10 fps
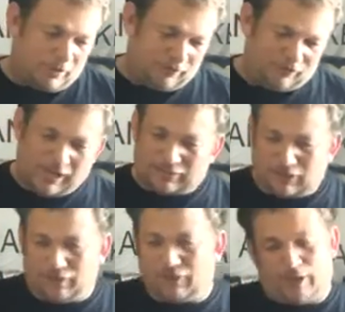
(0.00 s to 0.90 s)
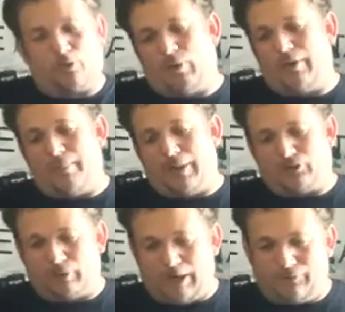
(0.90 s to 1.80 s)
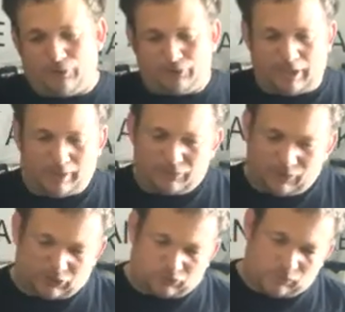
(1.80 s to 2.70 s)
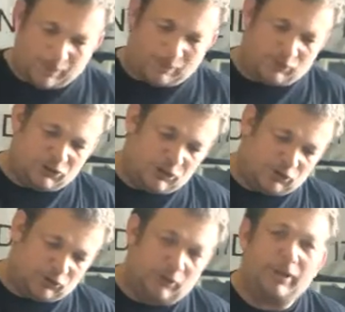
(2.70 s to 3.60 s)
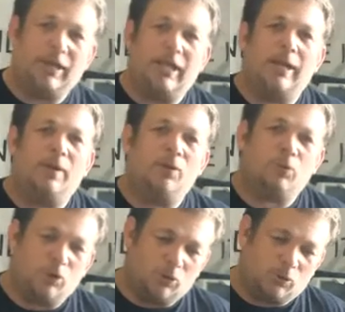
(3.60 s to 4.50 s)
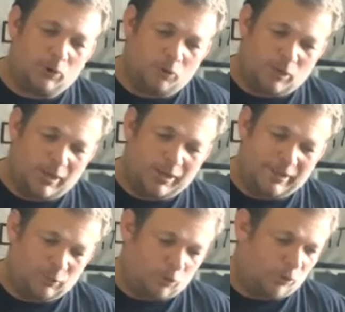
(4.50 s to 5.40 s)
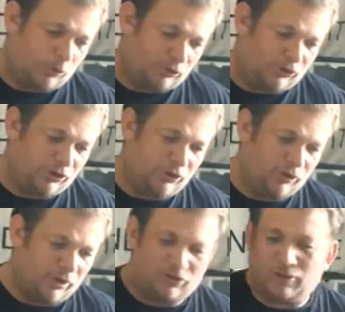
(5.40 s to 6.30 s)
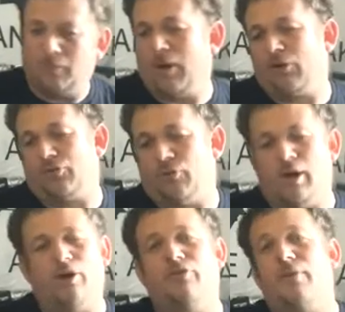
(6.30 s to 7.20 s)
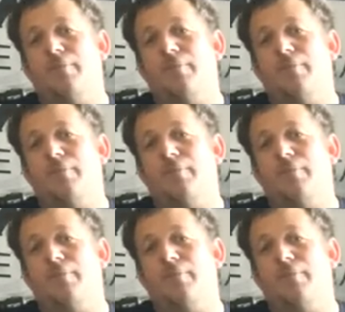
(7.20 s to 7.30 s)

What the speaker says: In fact, I think it's one of the best rifles. This weapon was used during World War I and World War II as the Model 12.